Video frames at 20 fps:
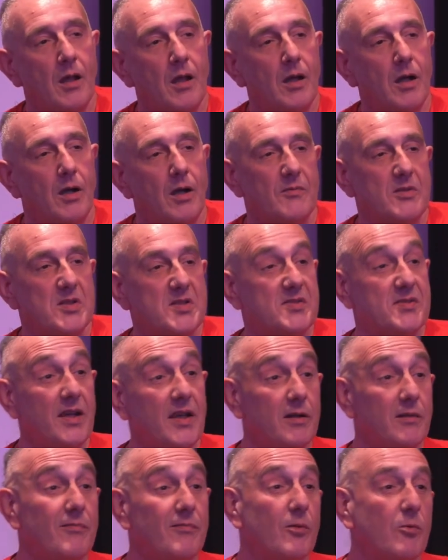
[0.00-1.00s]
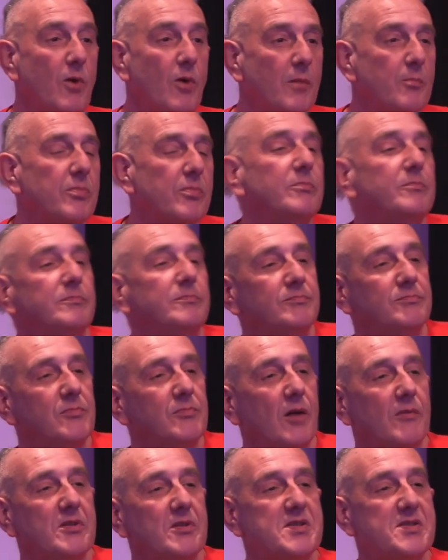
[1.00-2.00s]
on the state of the web,
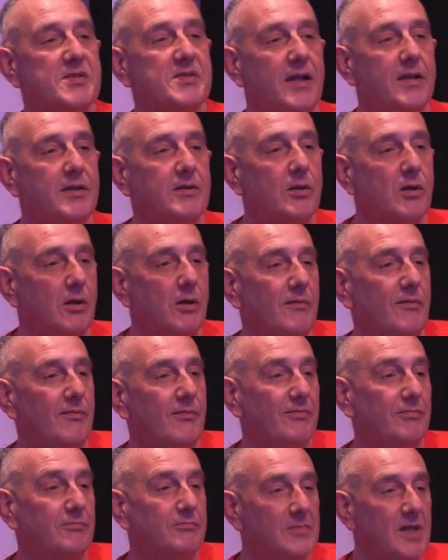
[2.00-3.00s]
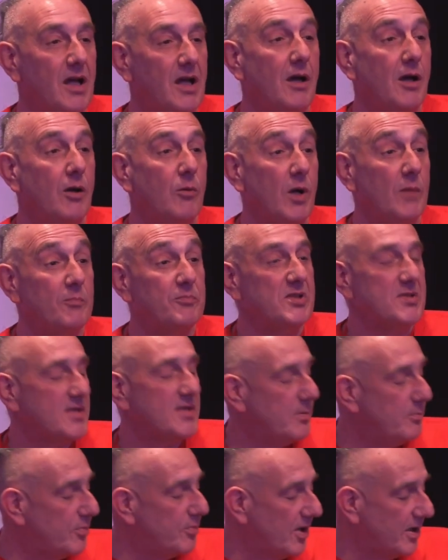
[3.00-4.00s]
on the state of web design
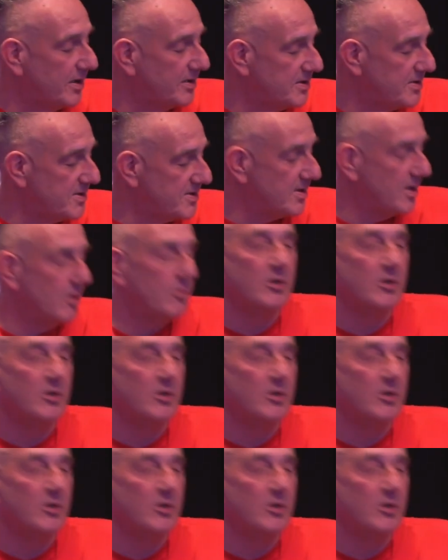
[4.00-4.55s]
practice I will